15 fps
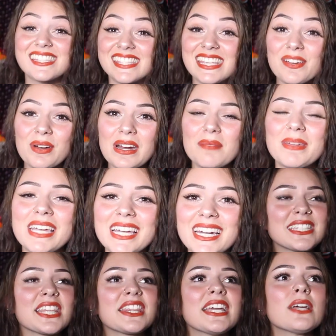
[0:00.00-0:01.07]
See what I mean?
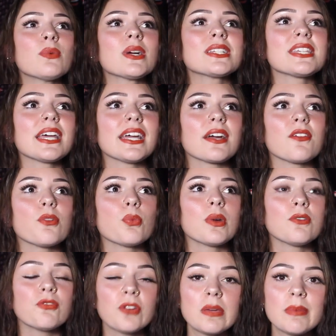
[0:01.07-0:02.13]
It's a thing where it's like
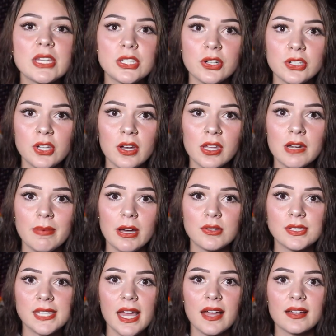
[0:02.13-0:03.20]
when females start talking about
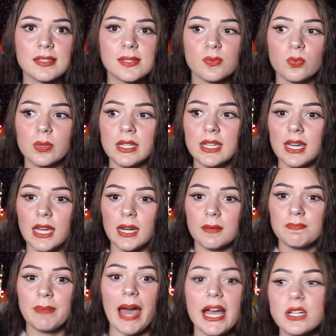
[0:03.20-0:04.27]
sex, we
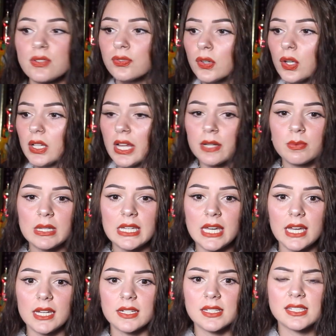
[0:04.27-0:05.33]
get bashful and we
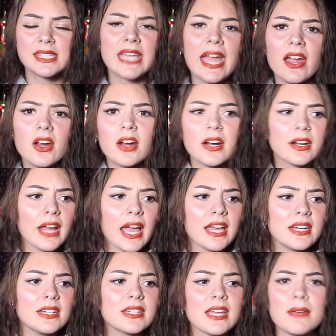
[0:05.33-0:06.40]
get scared
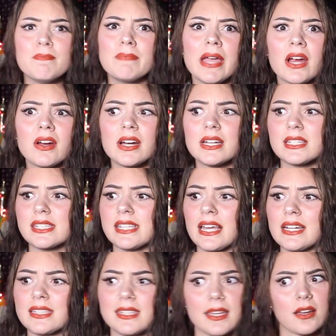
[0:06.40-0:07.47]
and embarrassed, and
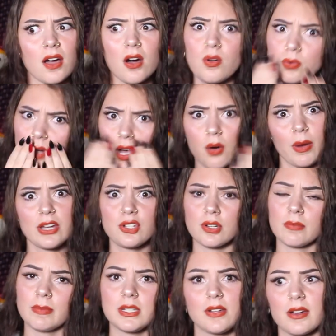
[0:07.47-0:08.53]
it's like, oh no, I
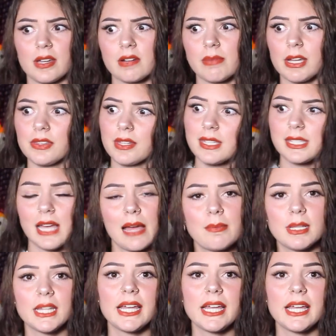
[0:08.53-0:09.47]
shouldn't be talking about this. I'm a